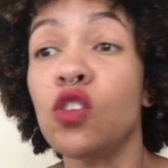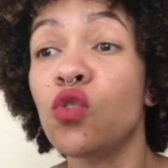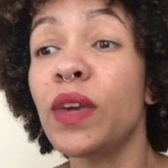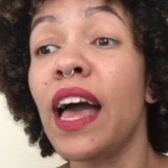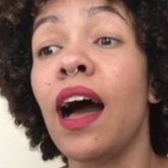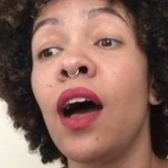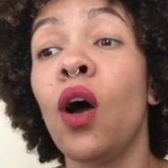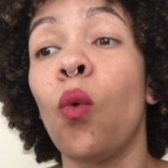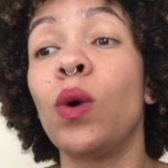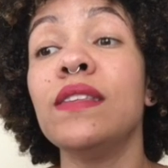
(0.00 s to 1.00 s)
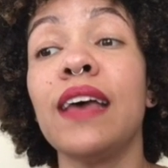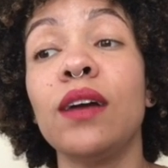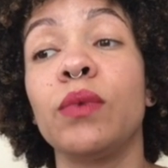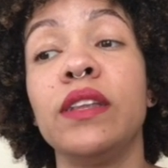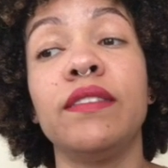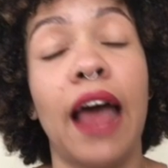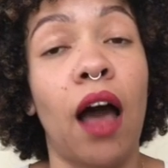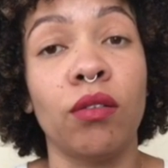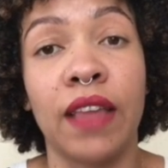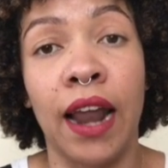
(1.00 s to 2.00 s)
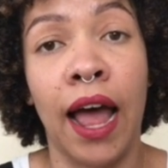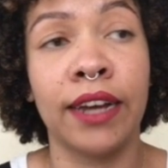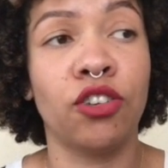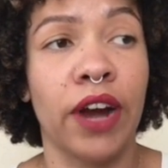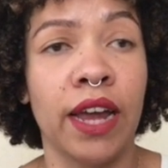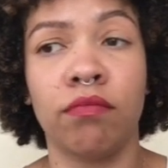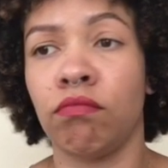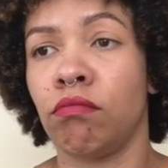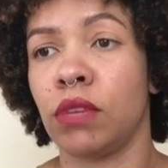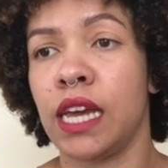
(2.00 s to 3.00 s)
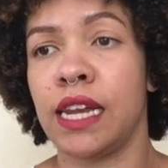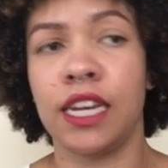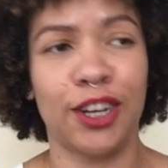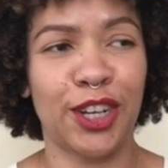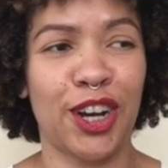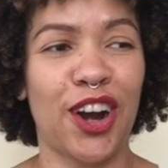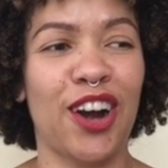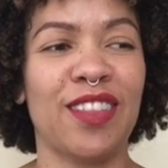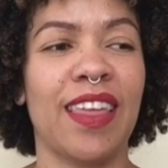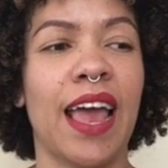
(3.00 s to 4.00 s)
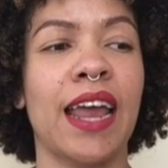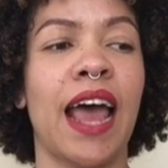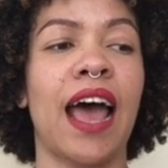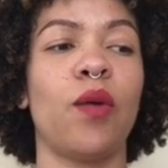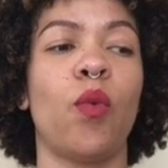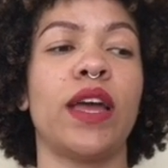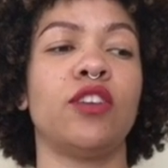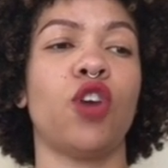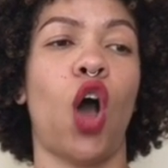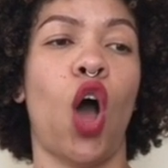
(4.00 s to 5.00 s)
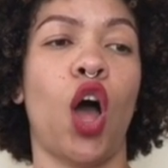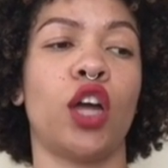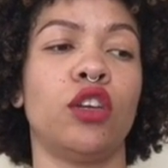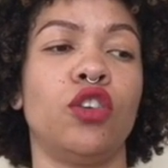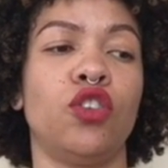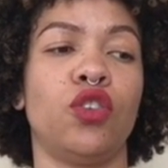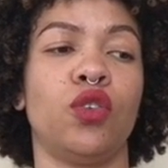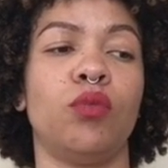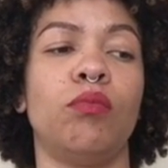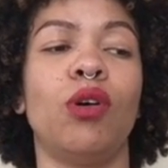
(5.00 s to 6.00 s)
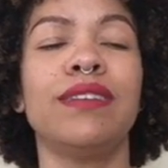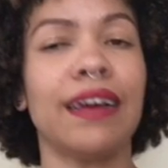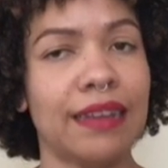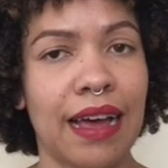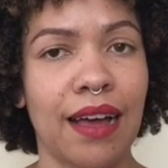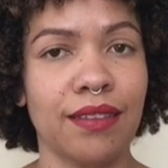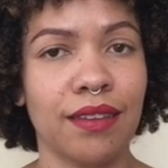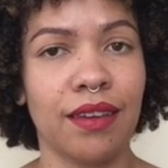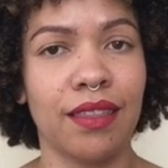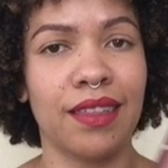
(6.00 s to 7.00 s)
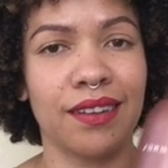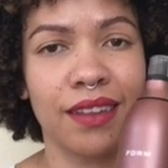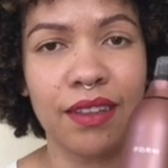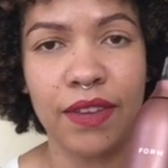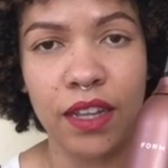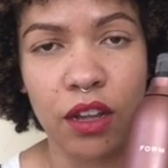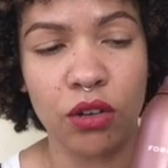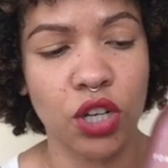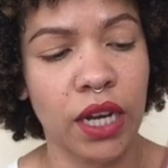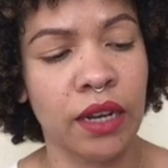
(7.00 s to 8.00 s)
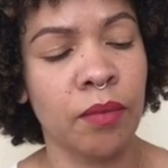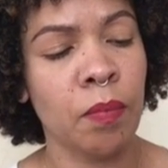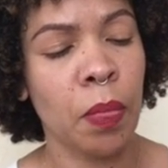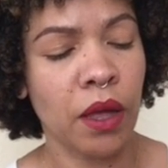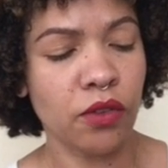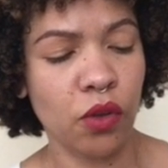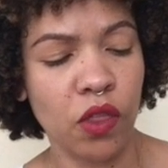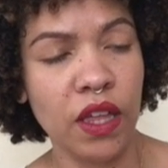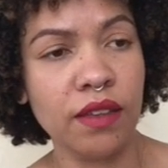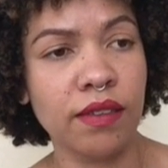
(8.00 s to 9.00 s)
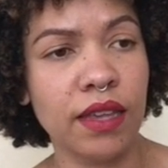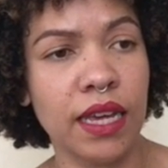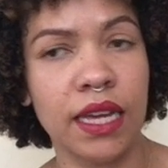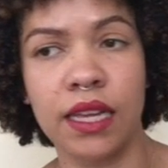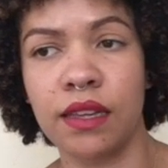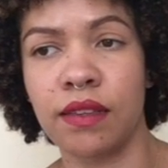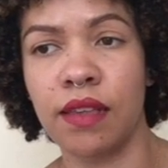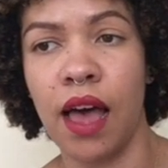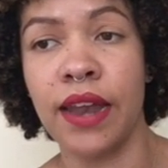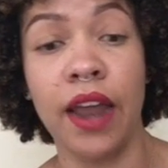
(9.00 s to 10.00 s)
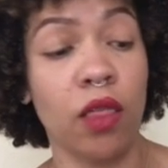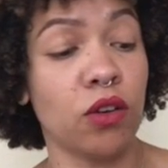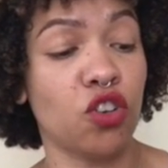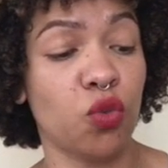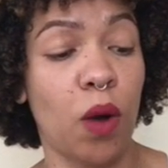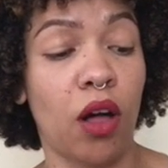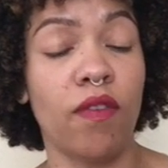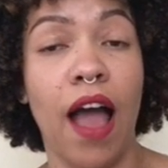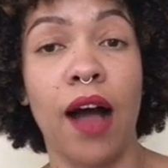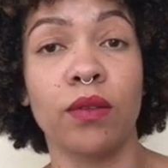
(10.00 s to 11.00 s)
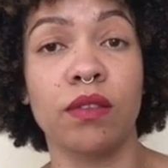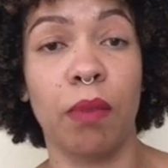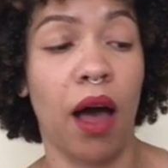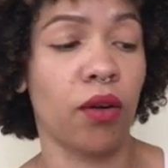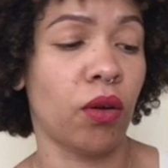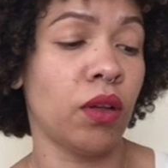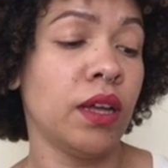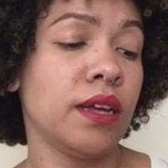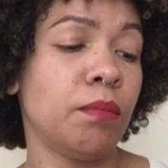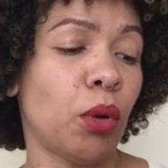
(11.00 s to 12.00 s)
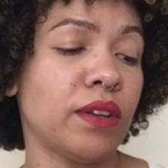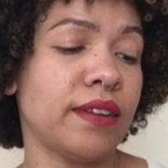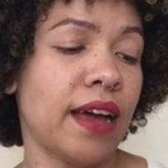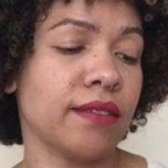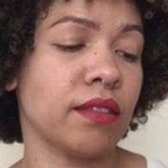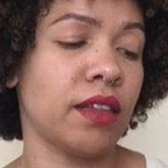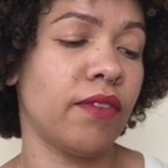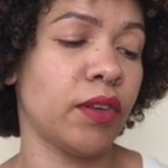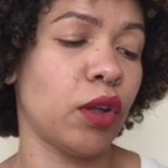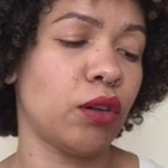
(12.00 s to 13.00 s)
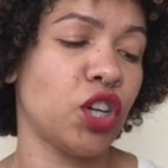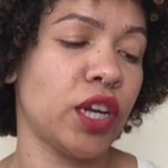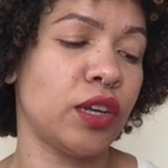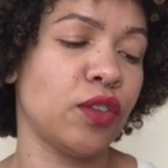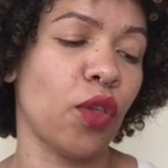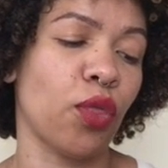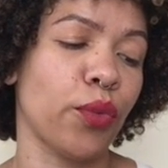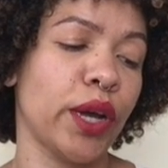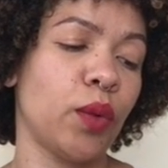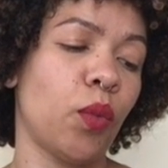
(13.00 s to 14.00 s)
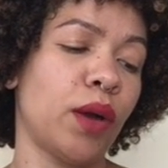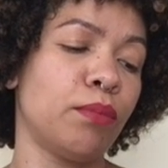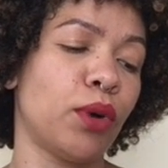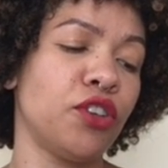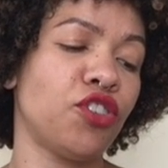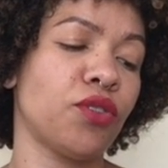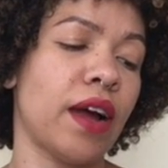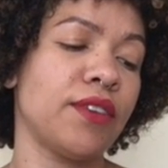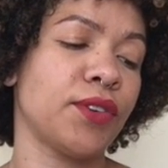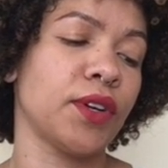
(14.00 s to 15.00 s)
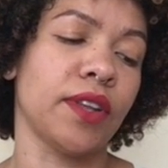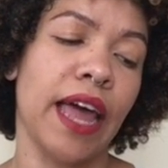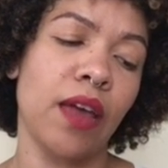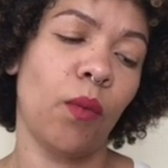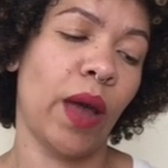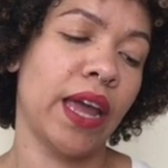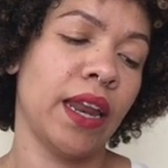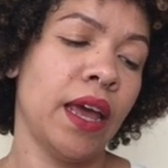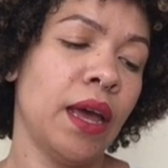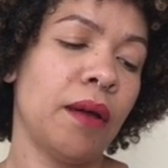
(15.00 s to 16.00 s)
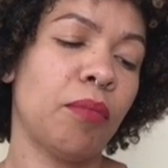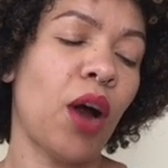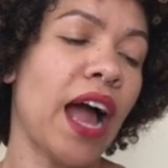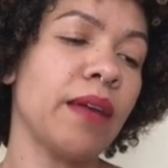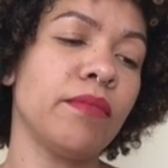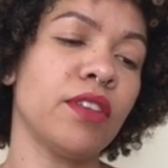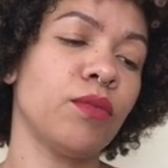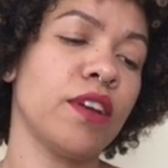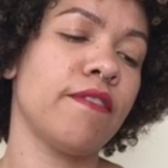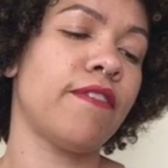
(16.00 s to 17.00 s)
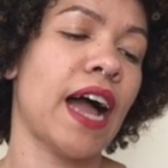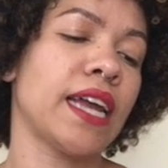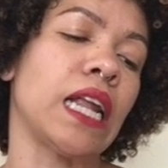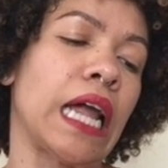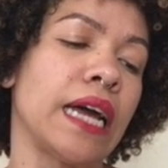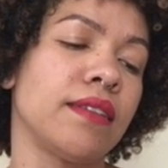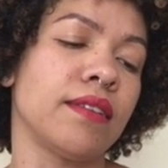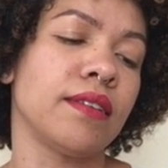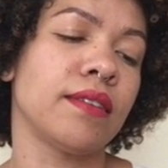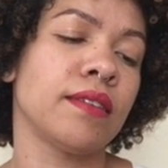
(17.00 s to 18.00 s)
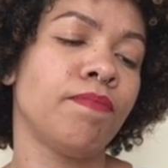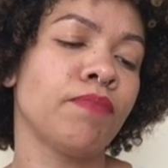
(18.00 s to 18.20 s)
So yeah, once I rinsed out that Hydrate conditioner, then I went on to Multitask, their leave-in lotion. So this is another 12-ounce bottle. Multitask leave-in lotion. It's a 3-in-1 moisturizer, lightweight, primes and revitalizes.